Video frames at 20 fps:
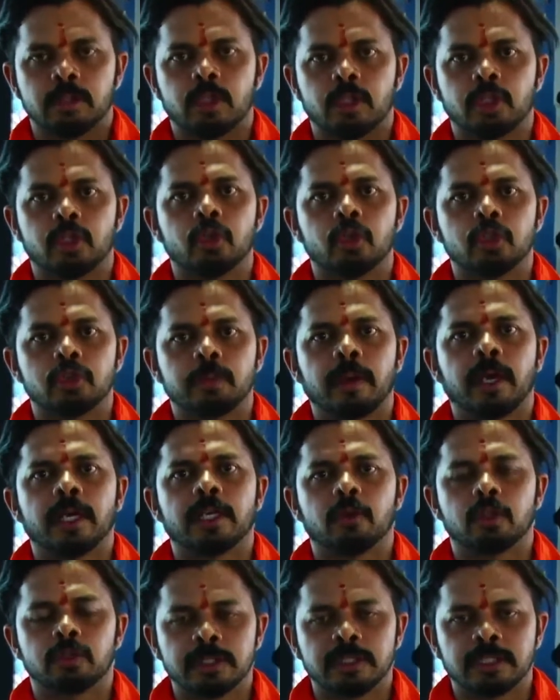the huge party
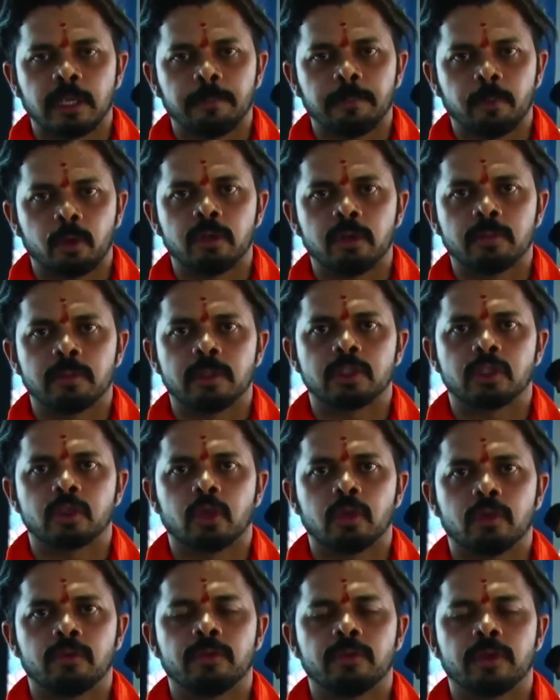who's been supporting me
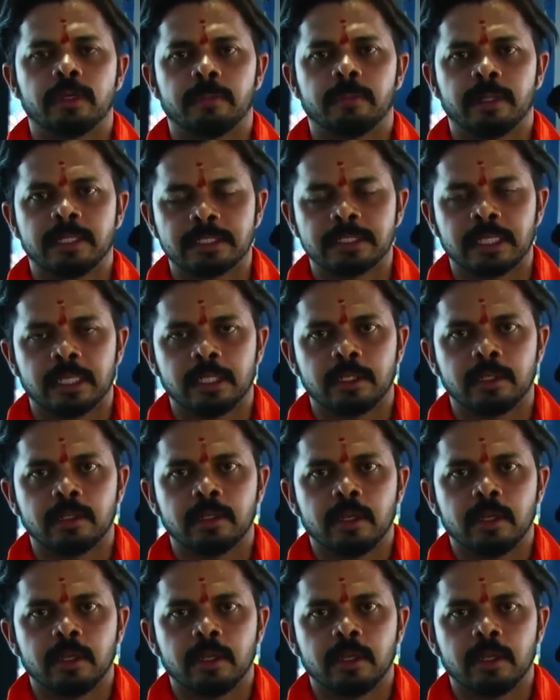so immensely.